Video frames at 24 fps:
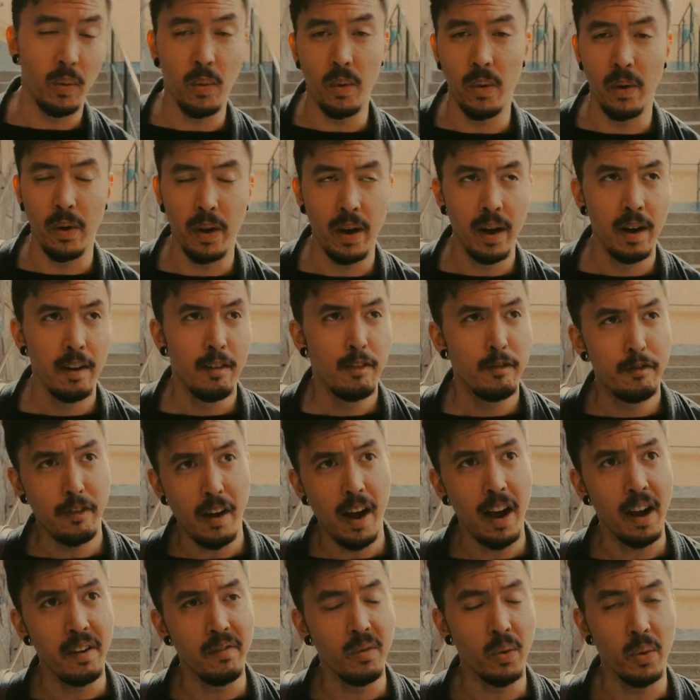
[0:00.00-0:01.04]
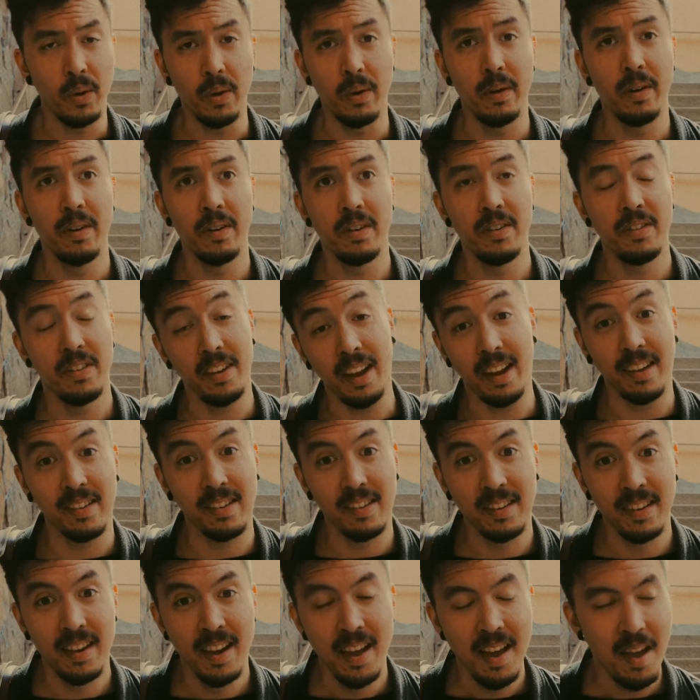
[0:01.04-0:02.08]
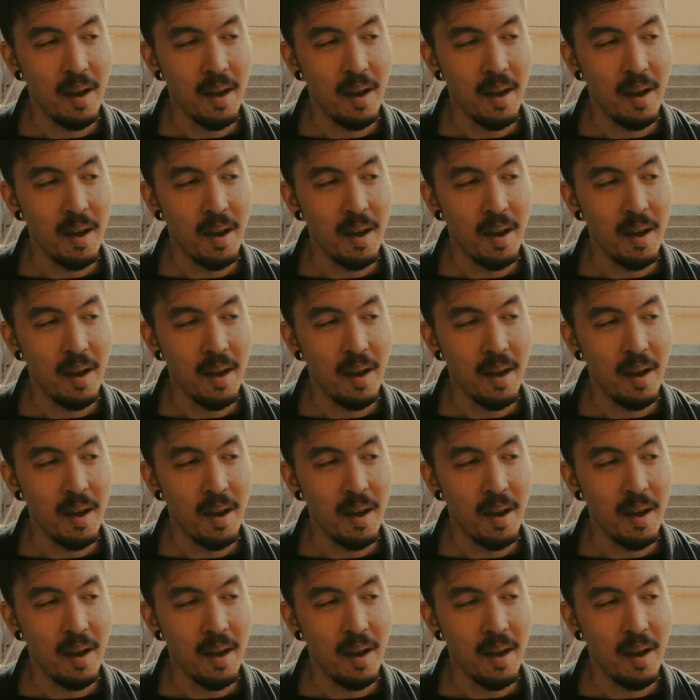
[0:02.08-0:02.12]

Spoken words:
or 5 or 6,